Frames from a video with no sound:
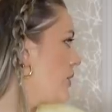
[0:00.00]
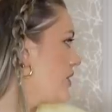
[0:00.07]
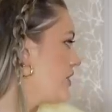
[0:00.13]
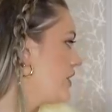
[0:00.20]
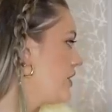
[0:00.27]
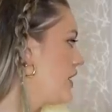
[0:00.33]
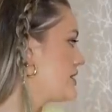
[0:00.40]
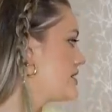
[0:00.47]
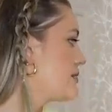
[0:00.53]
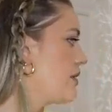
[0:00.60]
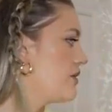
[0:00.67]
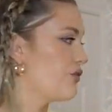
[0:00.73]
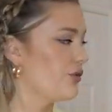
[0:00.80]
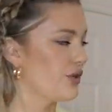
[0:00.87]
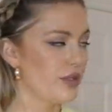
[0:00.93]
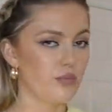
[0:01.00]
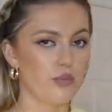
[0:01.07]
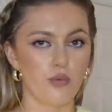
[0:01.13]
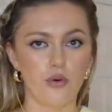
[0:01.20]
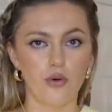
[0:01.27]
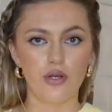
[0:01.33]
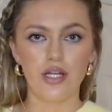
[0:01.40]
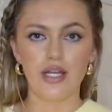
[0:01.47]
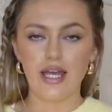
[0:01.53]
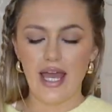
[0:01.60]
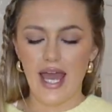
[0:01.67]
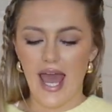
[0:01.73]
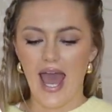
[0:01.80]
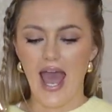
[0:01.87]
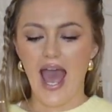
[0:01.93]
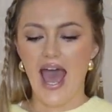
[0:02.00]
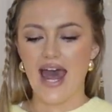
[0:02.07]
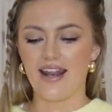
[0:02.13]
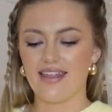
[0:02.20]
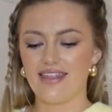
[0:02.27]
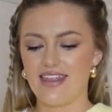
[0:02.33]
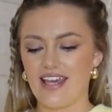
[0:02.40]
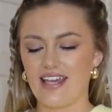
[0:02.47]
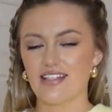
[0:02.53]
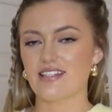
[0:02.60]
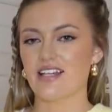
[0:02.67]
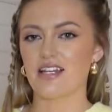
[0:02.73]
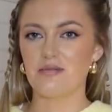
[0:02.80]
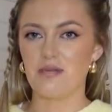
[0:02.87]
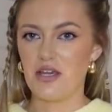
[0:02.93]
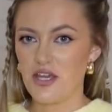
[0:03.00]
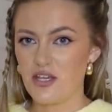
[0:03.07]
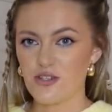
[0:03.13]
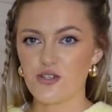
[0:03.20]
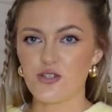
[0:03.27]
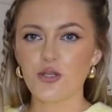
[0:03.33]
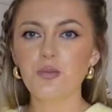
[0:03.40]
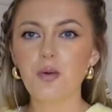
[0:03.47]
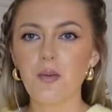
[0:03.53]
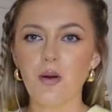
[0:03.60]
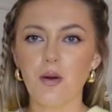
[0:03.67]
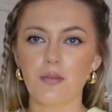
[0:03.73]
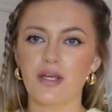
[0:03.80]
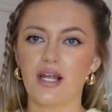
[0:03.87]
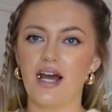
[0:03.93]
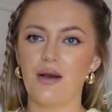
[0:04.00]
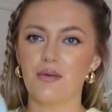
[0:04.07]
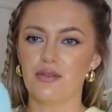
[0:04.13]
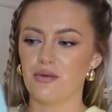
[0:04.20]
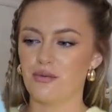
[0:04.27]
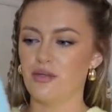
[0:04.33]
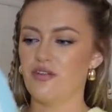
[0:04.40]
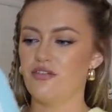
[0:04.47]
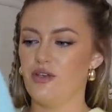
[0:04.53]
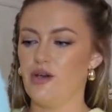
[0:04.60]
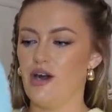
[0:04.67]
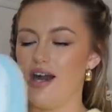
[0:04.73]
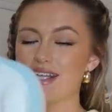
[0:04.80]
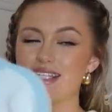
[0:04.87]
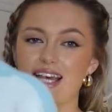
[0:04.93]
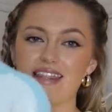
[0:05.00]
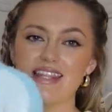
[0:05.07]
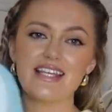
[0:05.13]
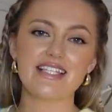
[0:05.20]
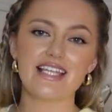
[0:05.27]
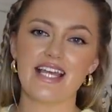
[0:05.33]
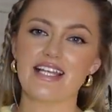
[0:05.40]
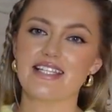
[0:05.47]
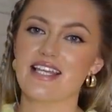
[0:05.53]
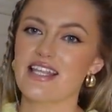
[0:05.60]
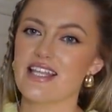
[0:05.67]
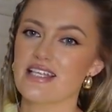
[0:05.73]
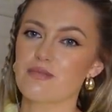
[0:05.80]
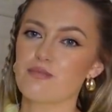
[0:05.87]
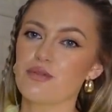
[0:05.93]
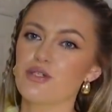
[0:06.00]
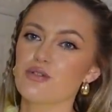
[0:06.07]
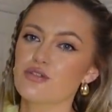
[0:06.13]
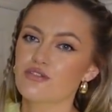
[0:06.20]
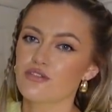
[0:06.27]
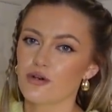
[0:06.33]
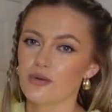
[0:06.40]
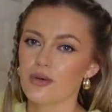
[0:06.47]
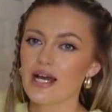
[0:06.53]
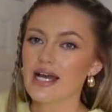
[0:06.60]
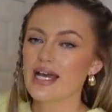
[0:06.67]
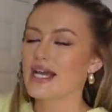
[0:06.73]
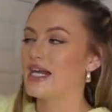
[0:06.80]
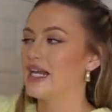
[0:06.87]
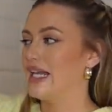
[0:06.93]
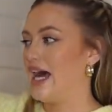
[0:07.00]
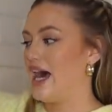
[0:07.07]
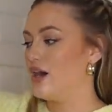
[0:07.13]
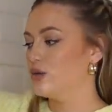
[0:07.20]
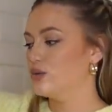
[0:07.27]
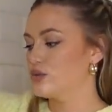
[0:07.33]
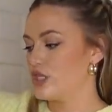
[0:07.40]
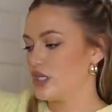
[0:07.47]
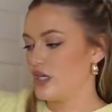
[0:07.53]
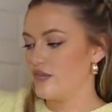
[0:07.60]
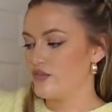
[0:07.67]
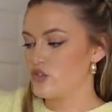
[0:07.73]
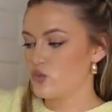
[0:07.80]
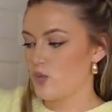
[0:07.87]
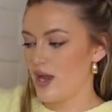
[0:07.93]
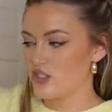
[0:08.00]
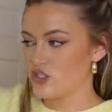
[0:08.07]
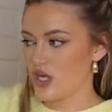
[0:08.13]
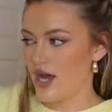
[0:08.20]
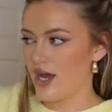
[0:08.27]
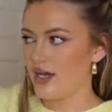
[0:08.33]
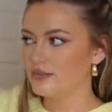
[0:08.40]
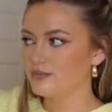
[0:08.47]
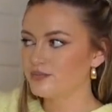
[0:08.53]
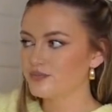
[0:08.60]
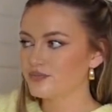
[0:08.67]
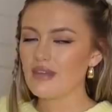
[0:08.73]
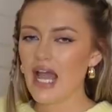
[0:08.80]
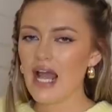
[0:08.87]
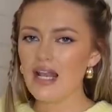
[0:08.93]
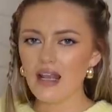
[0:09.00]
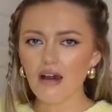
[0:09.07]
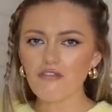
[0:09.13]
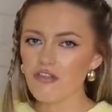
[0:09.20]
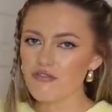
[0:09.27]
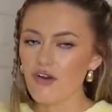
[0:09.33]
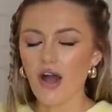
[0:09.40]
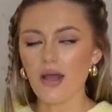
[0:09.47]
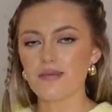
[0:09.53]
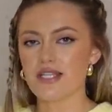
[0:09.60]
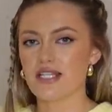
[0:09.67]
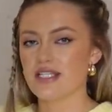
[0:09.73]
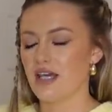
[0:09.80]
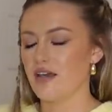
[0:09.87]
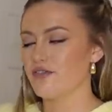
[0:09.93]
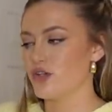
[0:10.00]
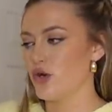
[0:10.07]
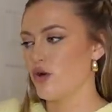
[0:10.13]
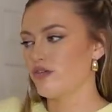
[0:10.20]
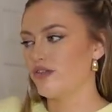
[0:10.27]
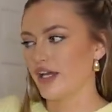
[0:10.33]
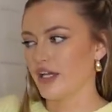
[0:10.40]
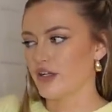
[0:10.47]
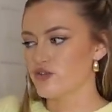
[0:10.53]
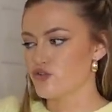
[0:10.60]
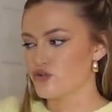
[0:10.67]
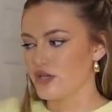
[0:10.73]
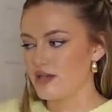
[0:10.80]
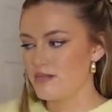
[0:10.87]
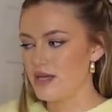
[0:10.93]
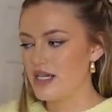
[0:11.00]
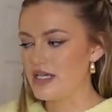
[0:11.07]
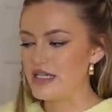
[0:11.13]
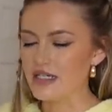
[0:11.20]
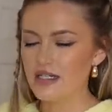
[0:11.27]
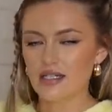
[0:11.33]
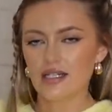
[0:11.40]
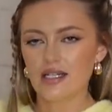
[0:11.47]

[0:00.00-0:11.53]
with an item I've already worn and I think is going to be super popular with all of you guys. And this is this beautiful cloud kind of sweatshirt. I love the vibes this gives off, like a dreamy